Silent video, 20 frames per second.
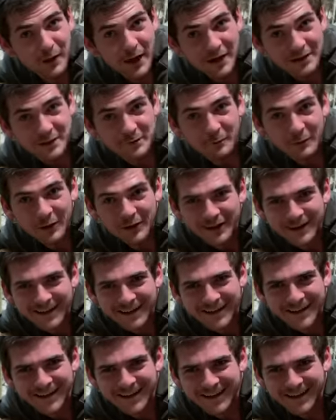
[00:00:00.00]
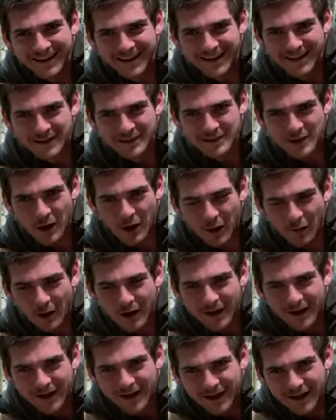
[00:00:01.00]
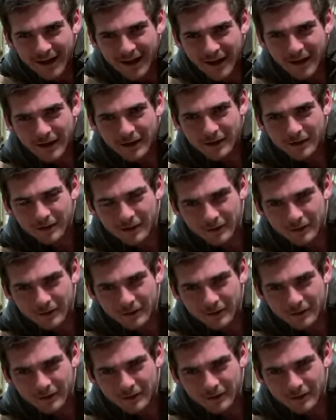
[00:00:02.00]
globe to find some of nature's most